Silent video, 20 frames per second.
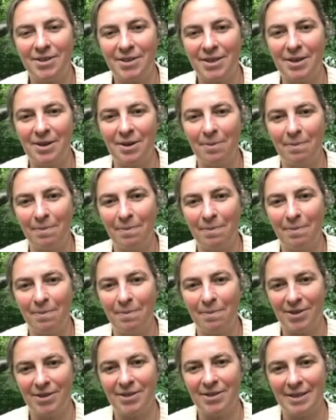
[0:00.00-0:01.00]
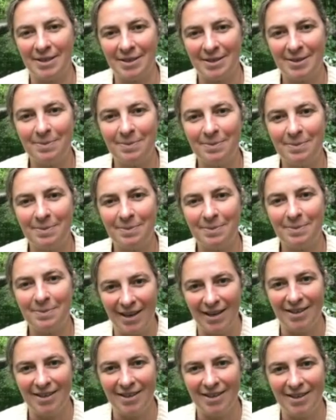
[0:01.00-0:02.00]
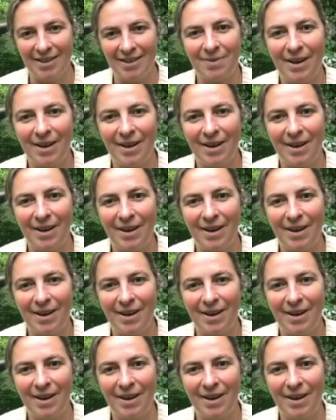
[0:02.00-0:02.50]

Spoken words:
and your mentors' experience, right?